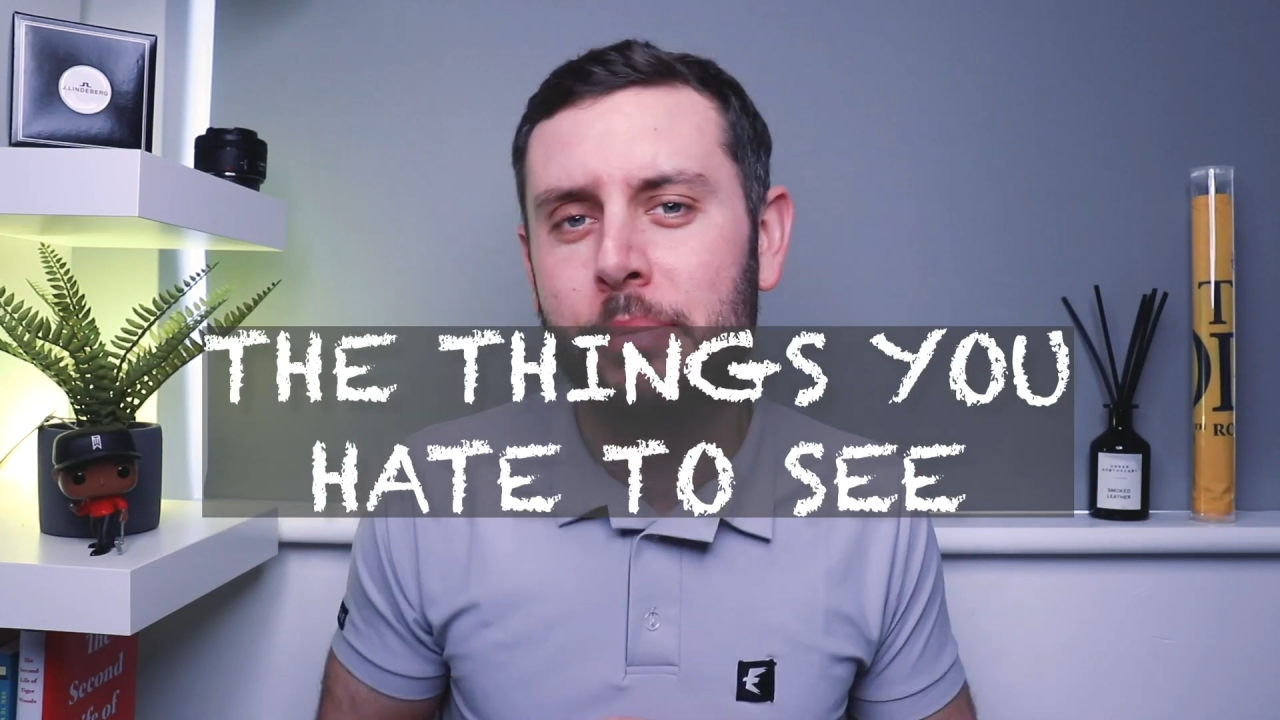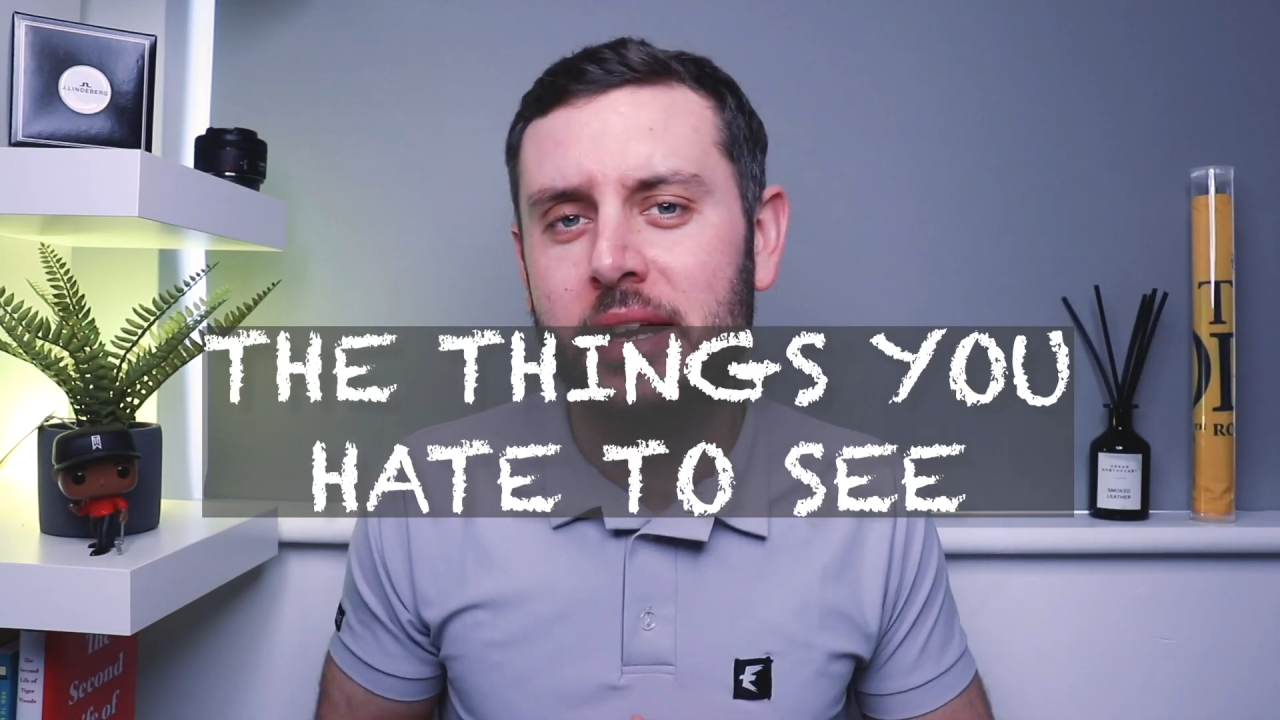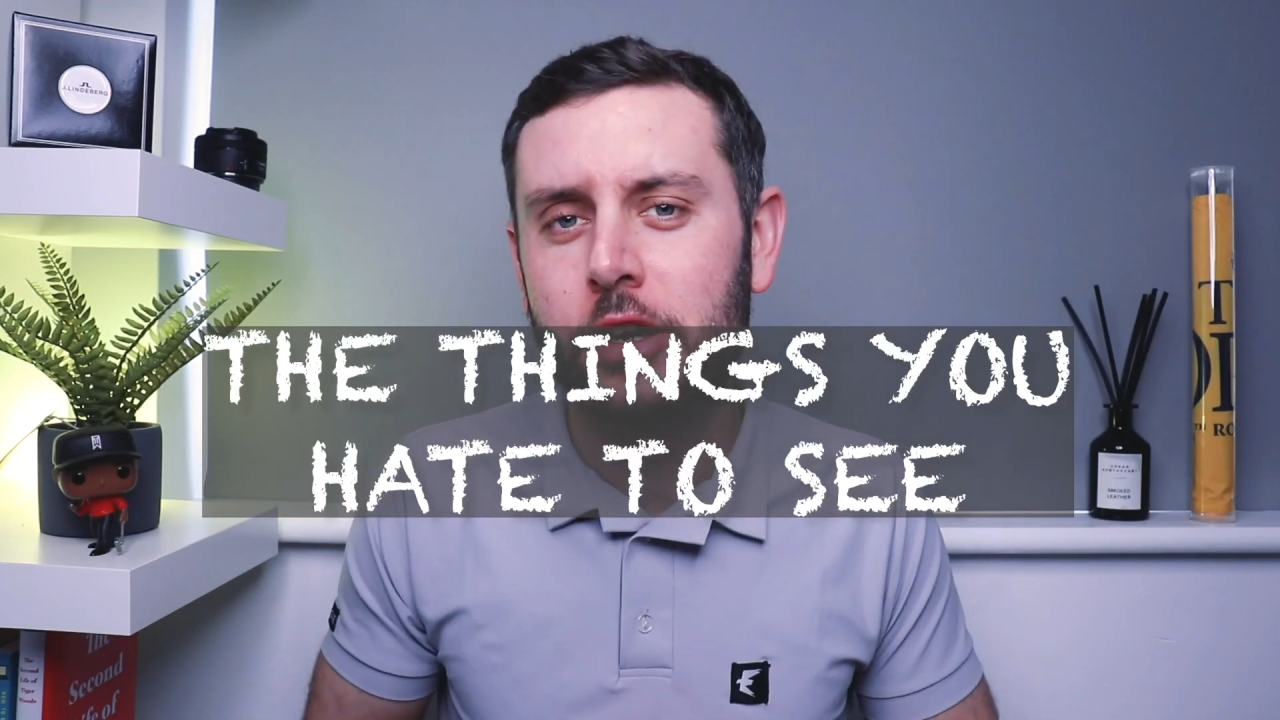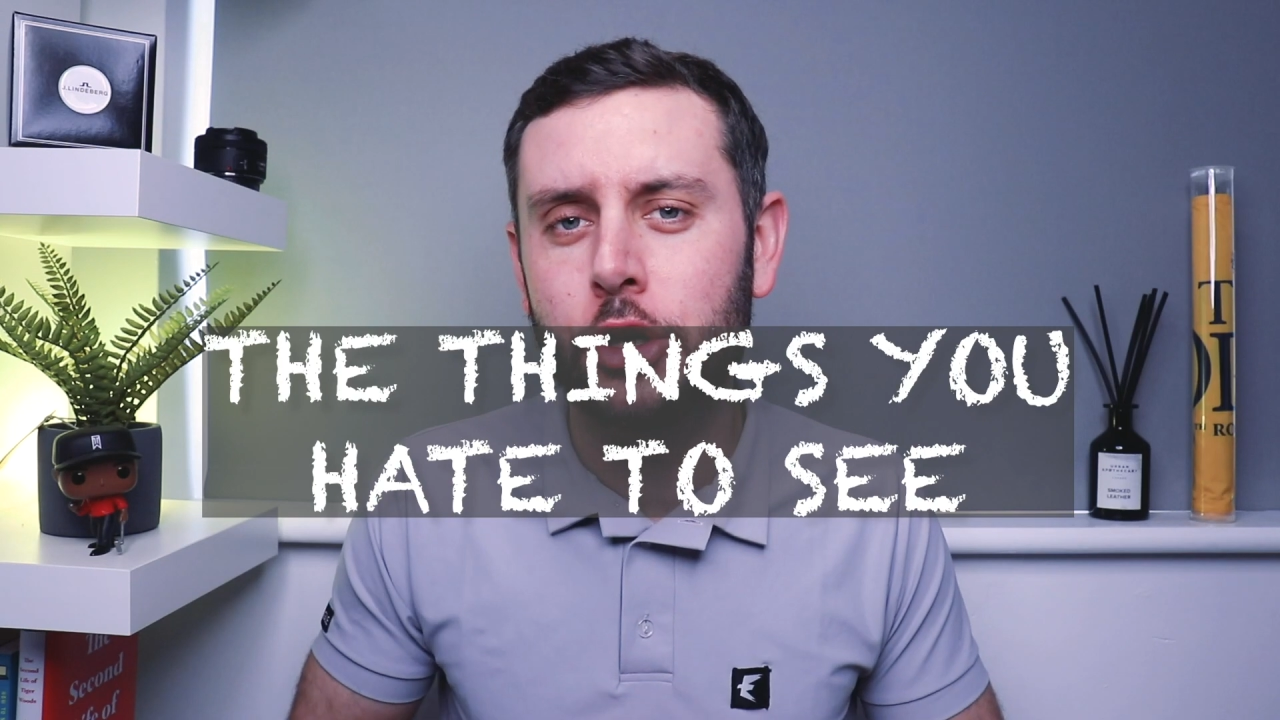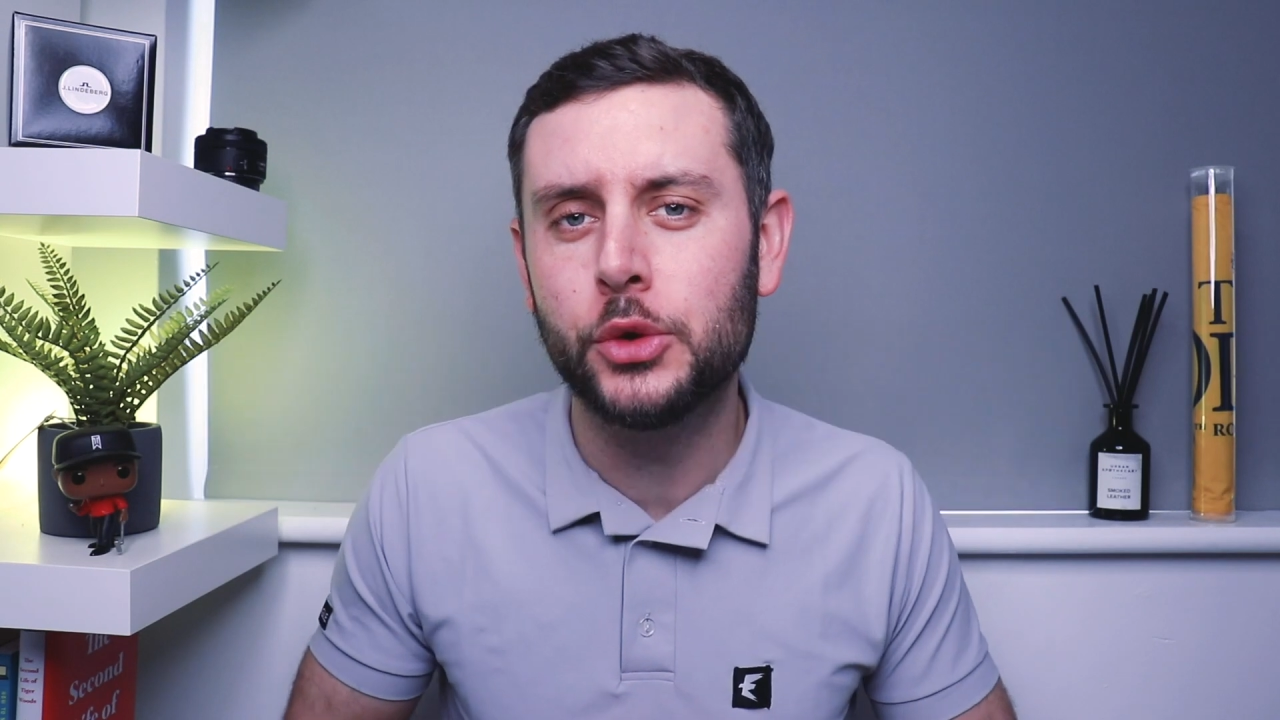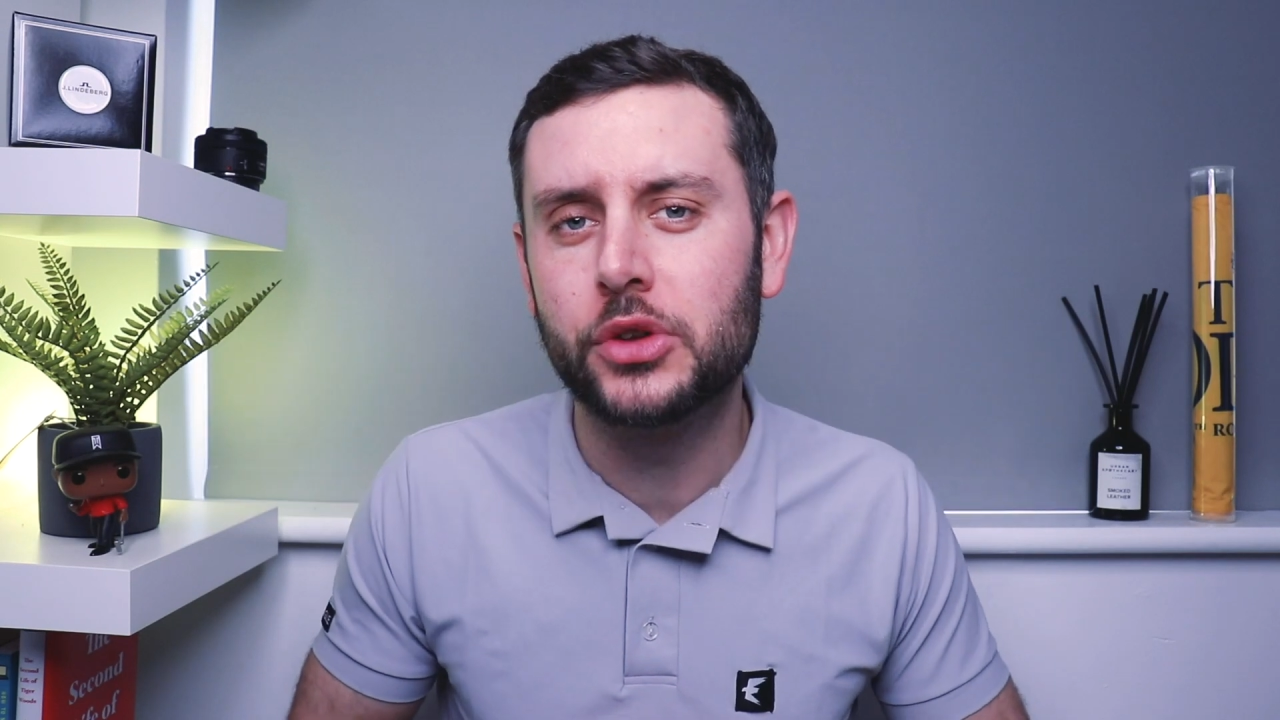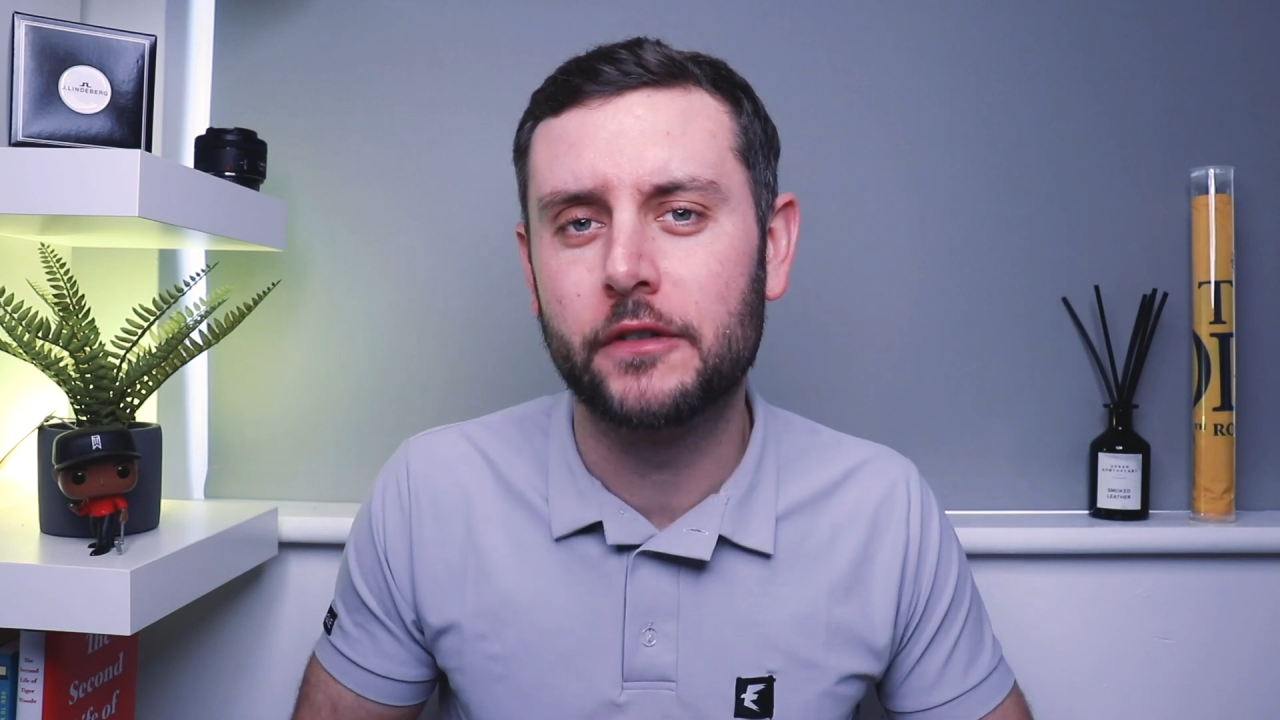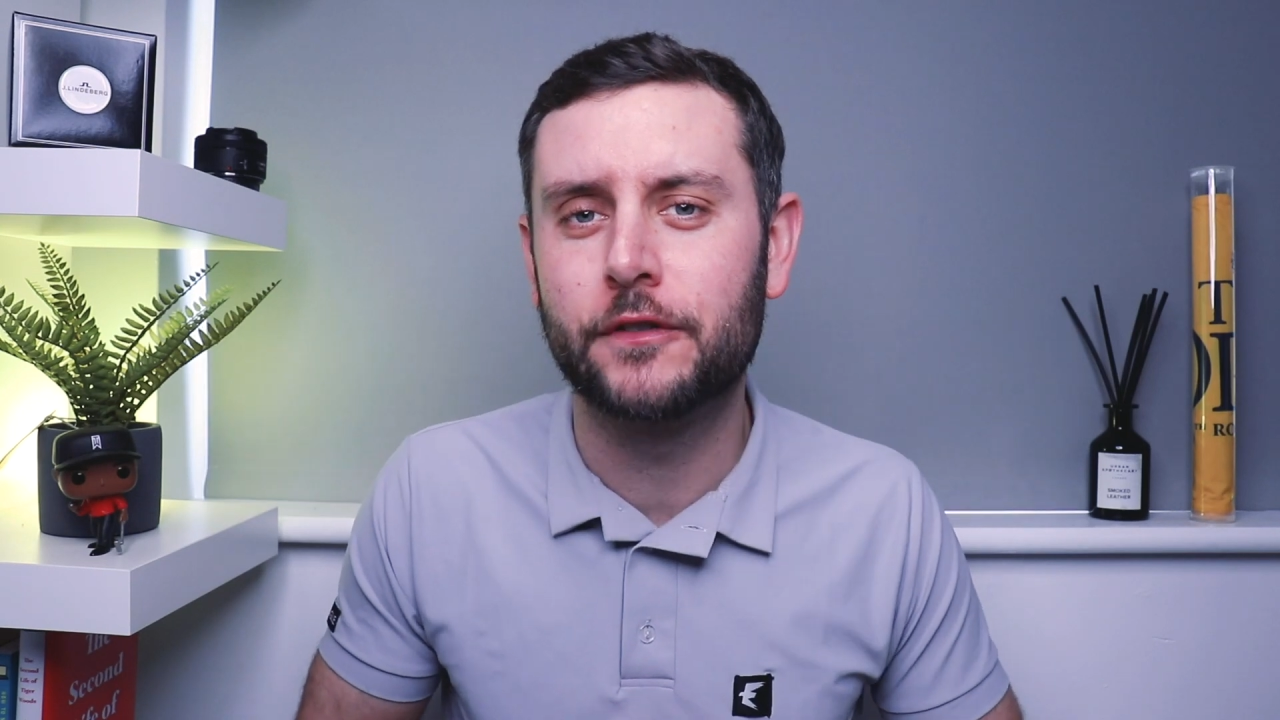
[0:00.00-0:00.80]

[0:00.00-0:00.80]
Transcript: bit of news